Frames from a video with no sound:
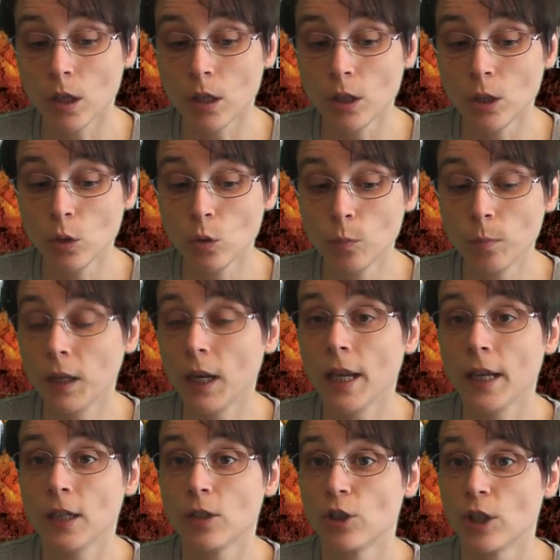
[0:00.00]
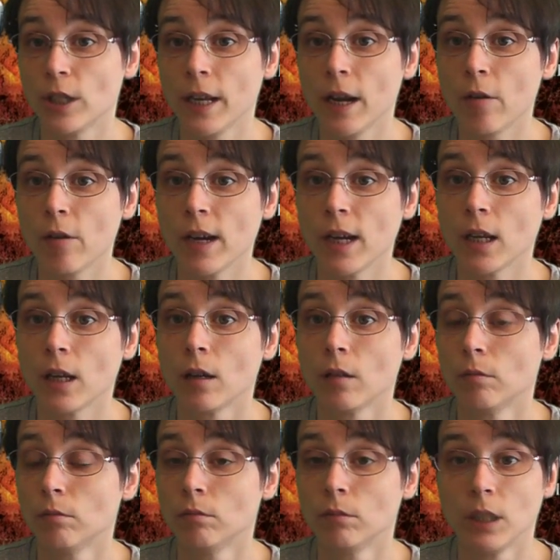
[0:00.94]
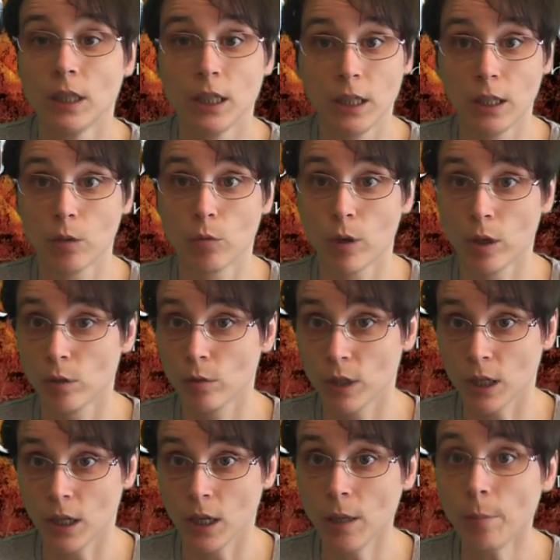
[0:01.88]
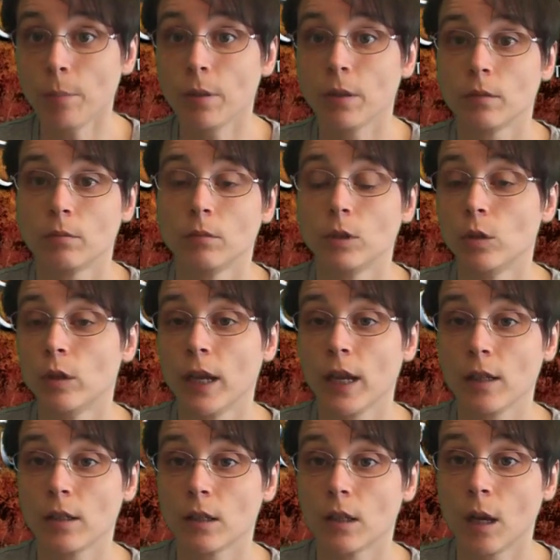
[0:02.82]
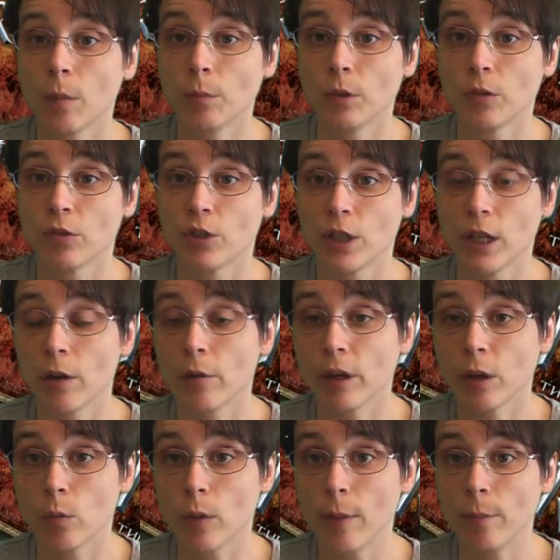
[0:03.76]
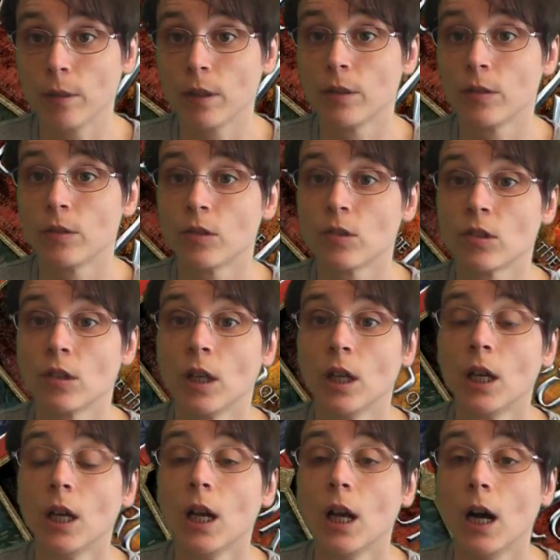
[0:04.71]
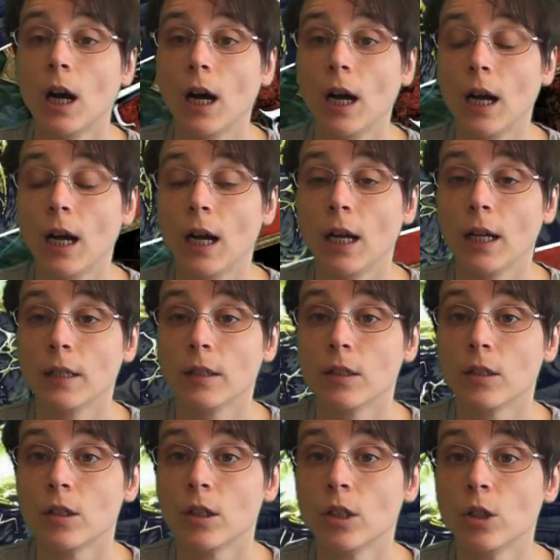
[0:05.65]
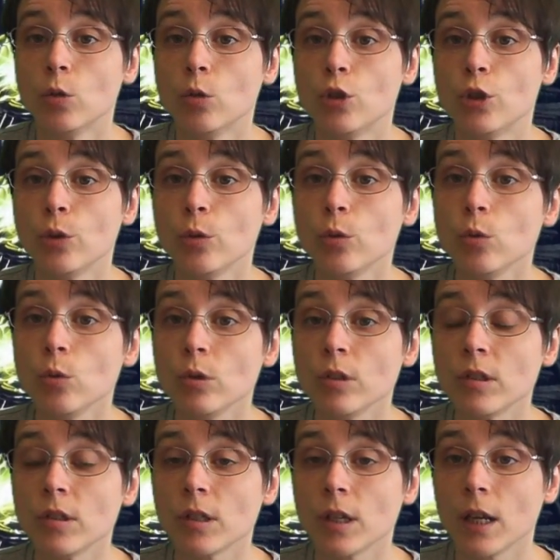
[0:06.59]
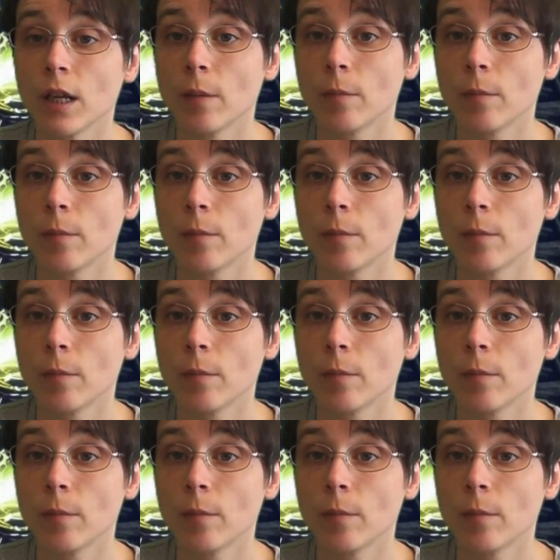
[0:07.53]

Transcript: you play a generic hero type. You get a couple of generic weapons, and you choose